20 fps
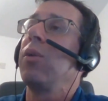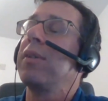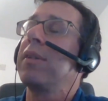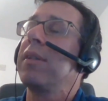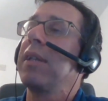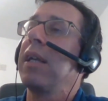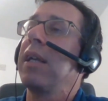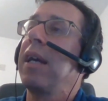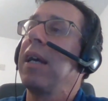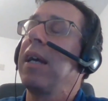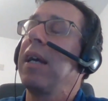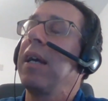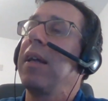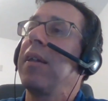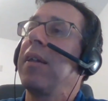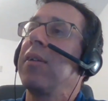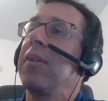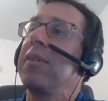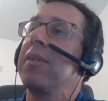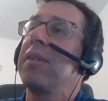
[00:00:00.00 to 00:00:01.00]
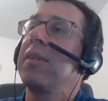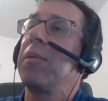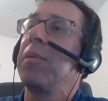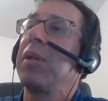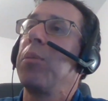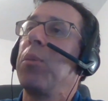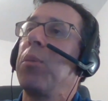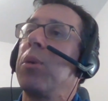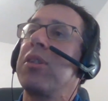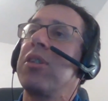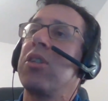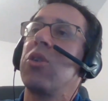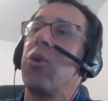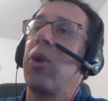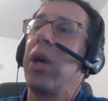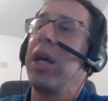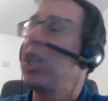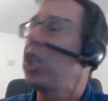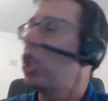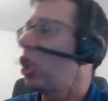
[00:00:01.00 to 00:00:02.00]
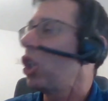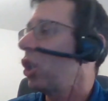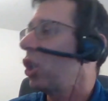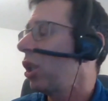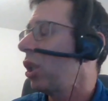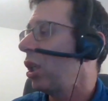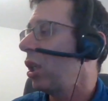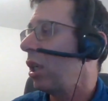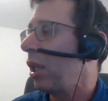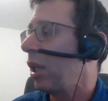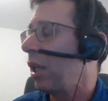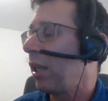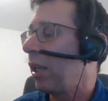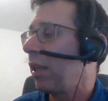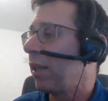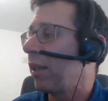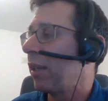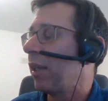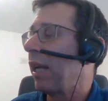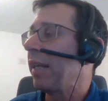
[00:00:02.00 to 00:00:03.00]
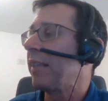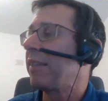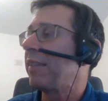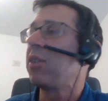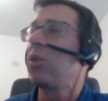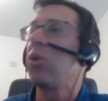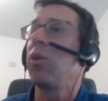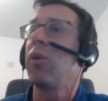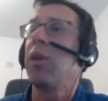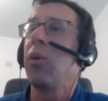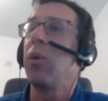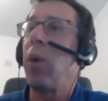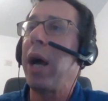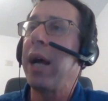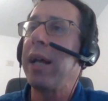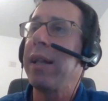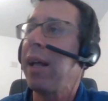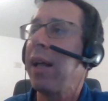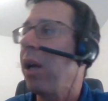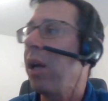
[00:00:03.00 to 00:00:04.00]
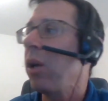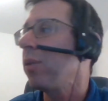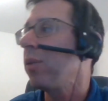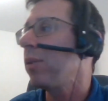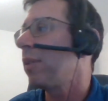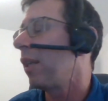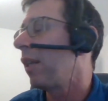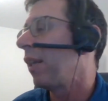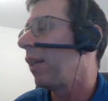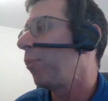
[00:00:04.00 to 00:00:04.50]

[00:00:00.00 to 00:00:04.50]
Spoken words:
there's some demonstration, and it gets to the White House and the